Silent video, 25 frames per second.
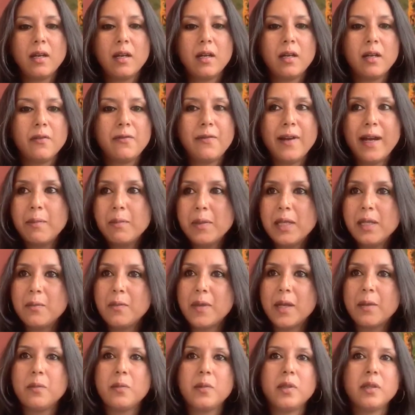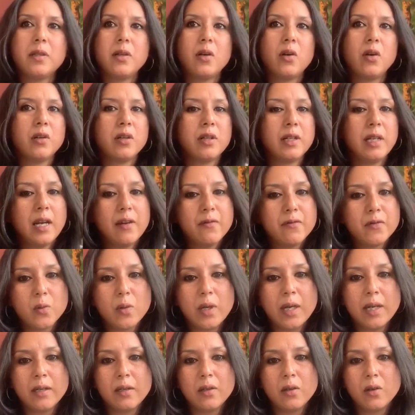a family member or a loved
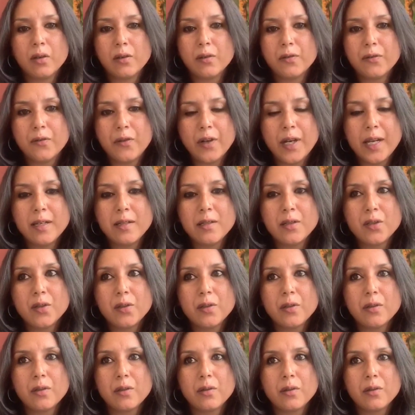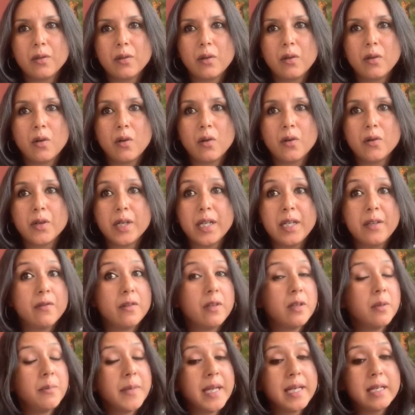one or a friend or even
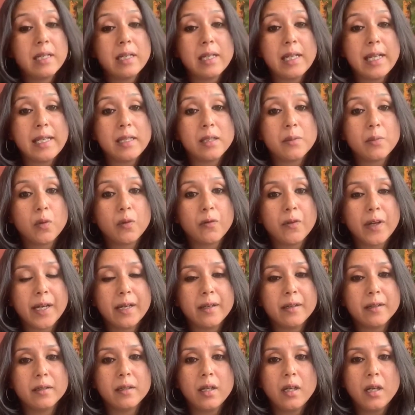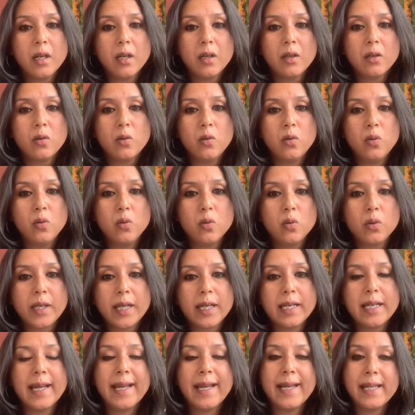a mental health provider who
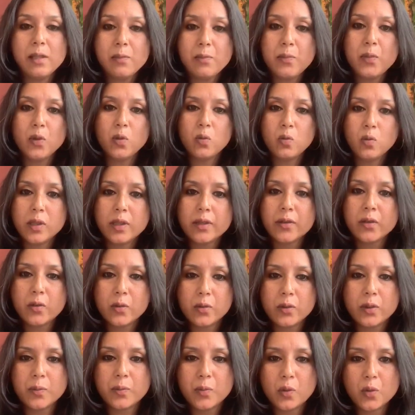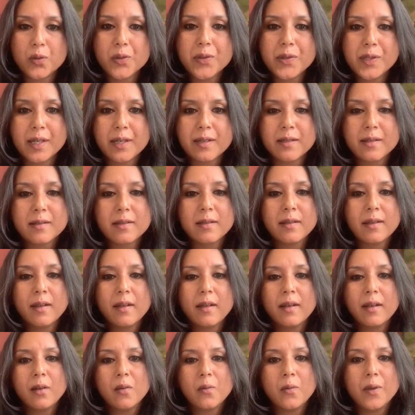can help you work through the process
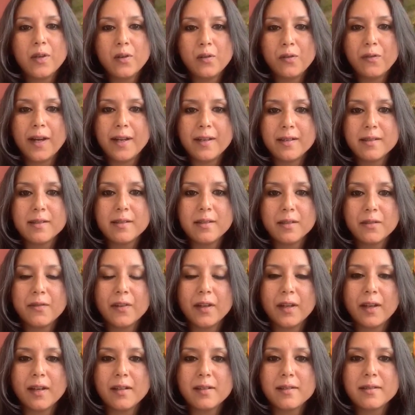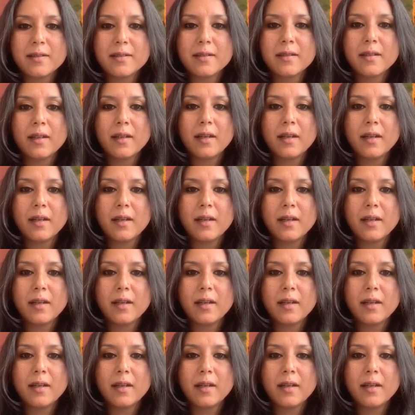when you find it difficult.